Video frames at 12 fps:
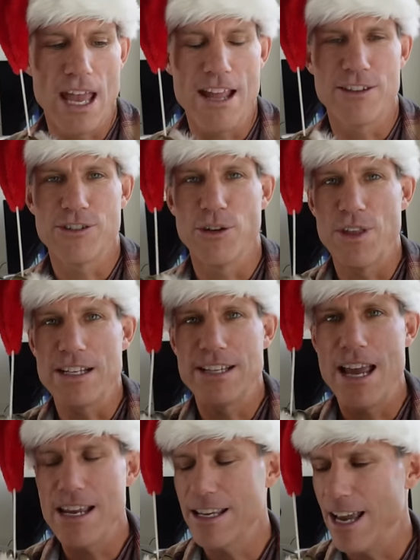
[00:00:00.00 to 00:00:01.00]
And so they
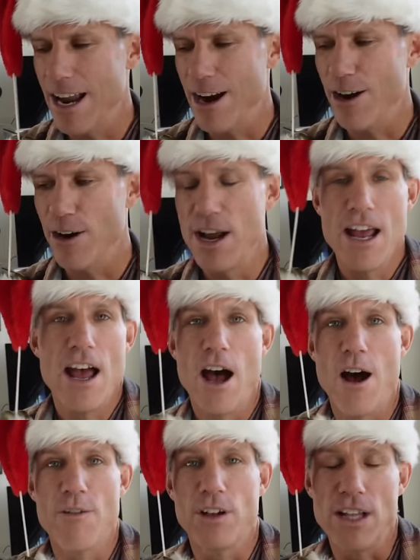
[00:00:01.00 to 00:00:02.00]
take care
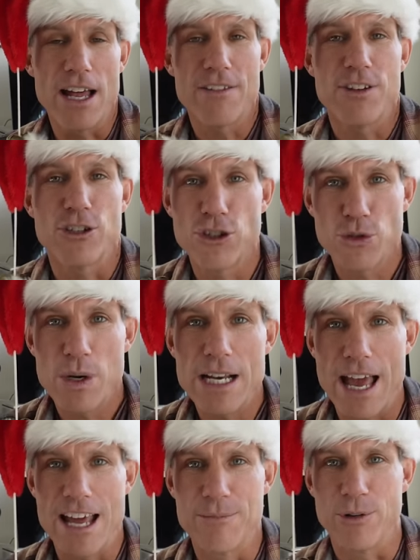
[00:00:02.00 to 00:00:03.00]
of a lot of the
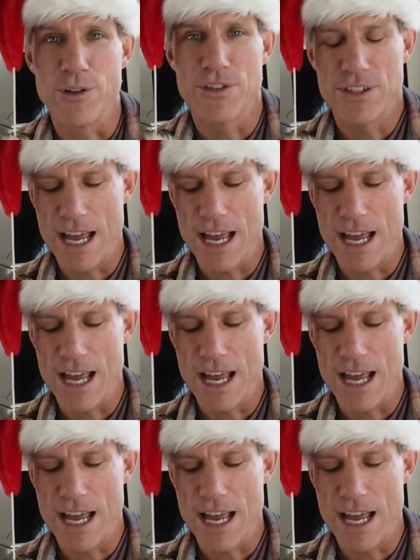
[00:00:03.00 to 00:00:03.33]
street animals